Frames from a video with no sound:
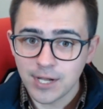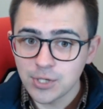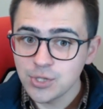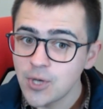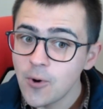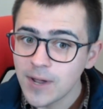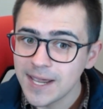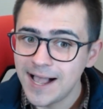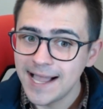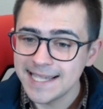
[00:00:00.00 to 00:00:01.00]

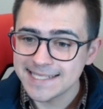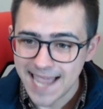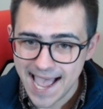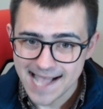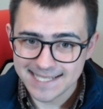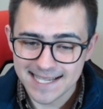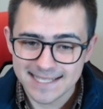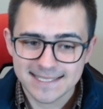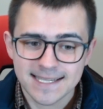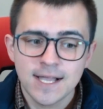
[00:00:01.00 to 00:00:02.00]
tokenized
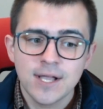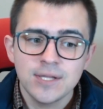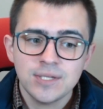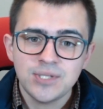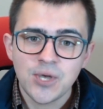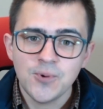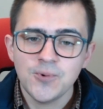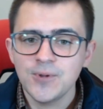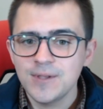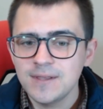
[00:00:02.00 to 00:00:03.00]
assets. So
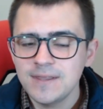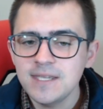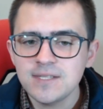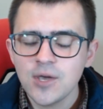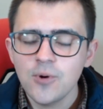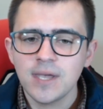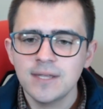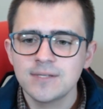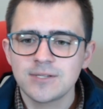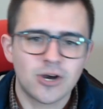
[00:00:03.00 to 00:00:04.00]
these
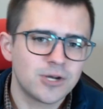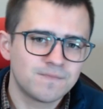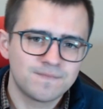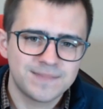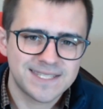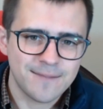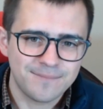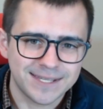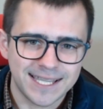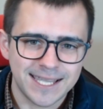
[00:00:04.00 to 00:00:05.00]
tokens are
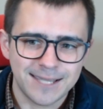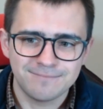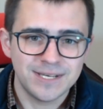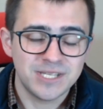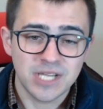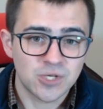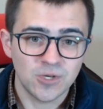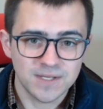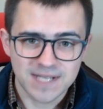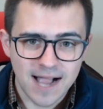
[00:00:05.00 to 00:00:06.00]
simply digital
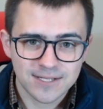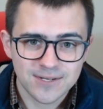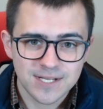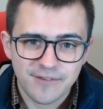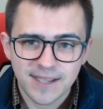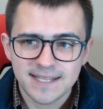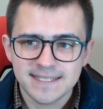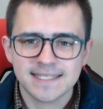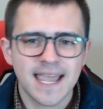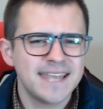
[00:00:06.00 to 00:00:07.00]
stock
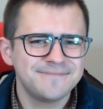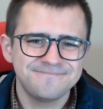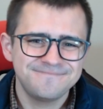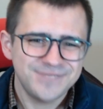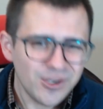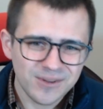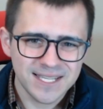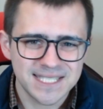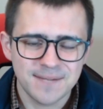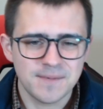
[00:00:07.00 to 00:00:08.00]
certificates and don't really
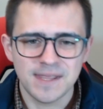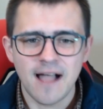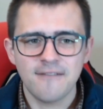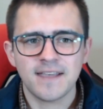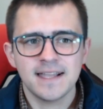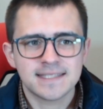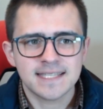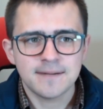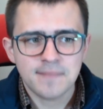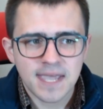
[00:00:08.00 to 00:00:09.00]
seem to be that fancy
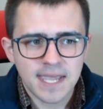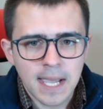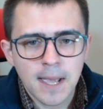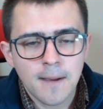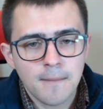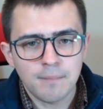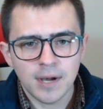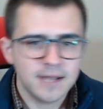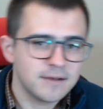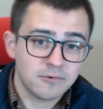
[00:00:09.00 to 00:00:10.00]
to me,
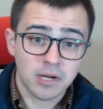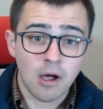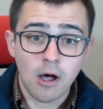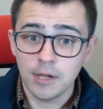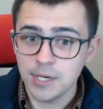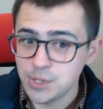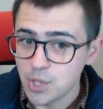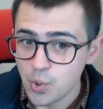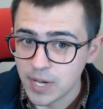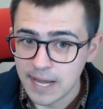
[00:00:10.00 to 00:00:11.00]
but if we call it a
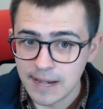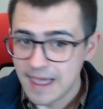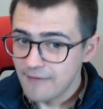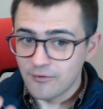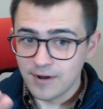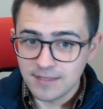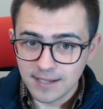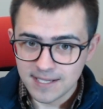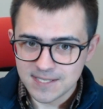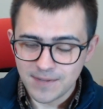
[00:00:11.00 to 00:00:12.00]
token, everything
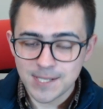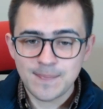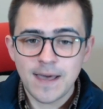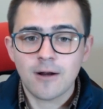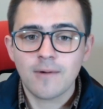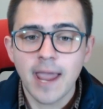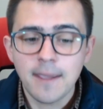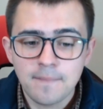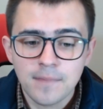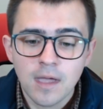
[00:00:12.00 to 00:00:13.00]
is much better, right?
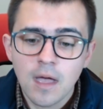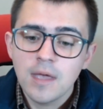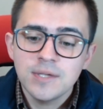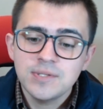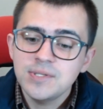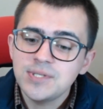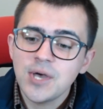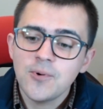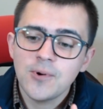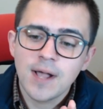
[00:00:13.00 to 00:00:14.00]
So